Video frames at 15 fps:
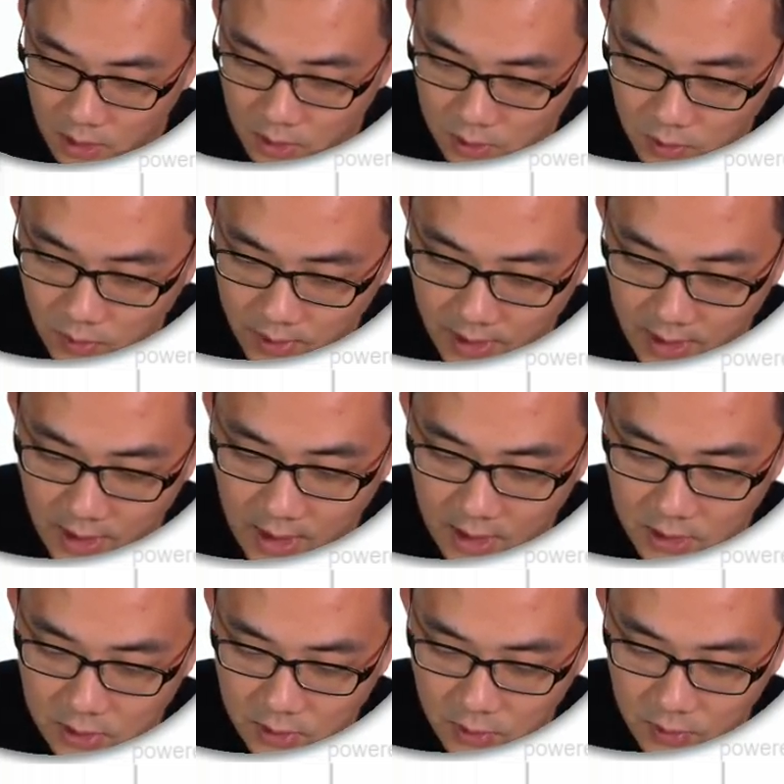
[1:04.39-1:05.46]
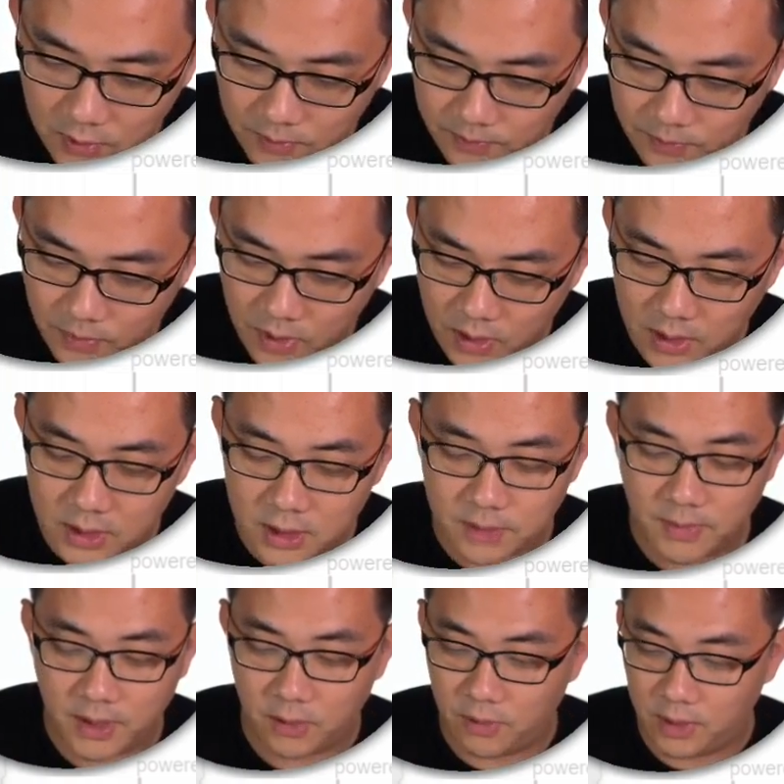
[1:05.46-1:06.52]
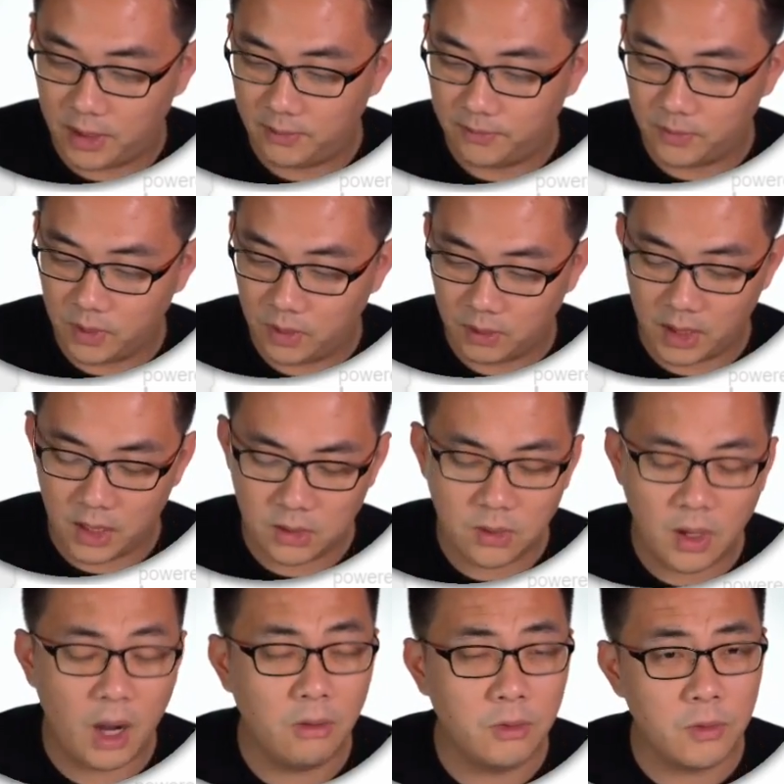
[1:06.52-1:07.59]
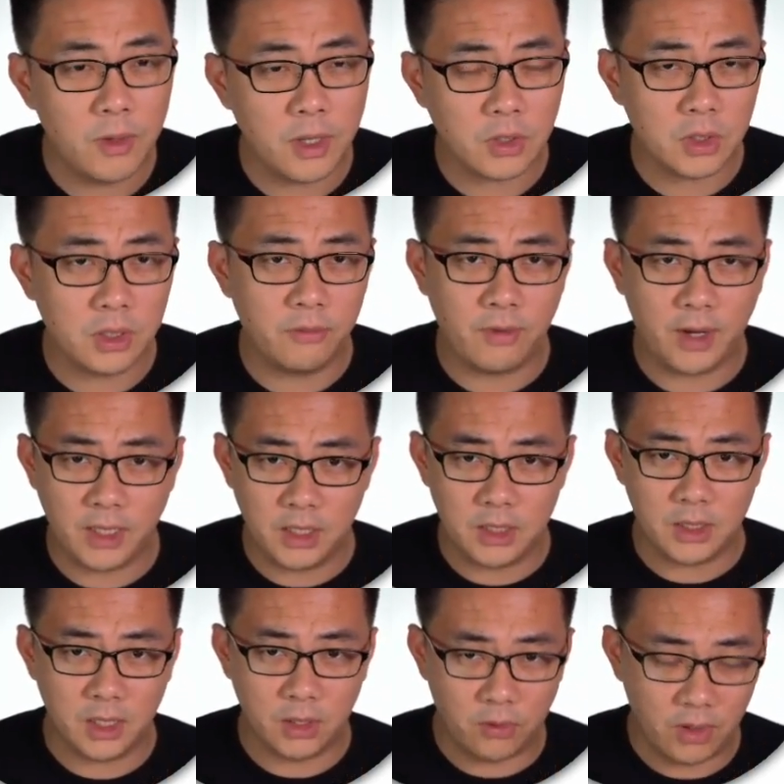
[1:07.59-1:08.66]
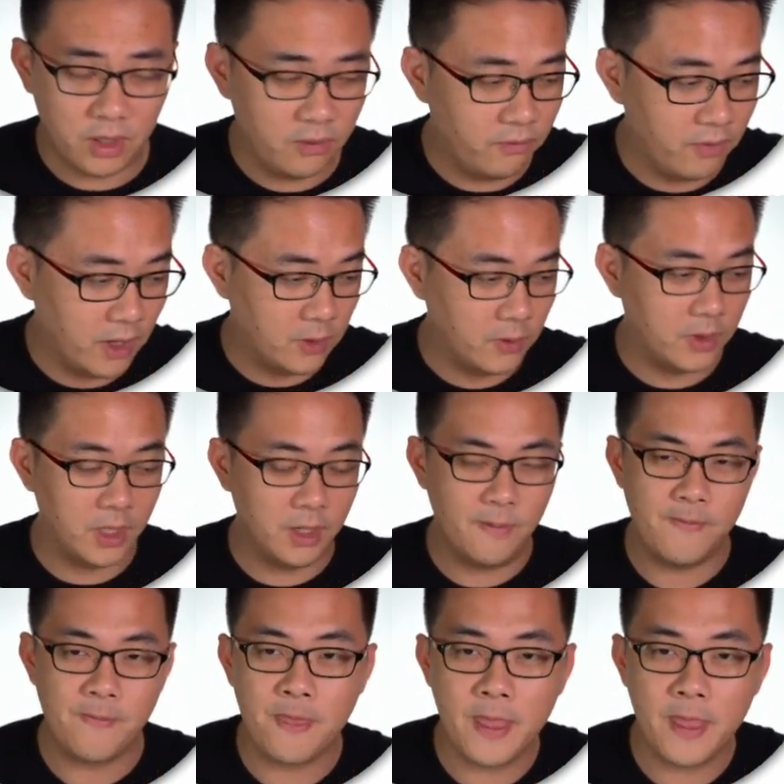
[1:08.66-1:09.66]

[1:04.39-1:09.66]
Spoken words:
So when a is 2, this is my gradient. Okay, so how do you actually find this gradient value here?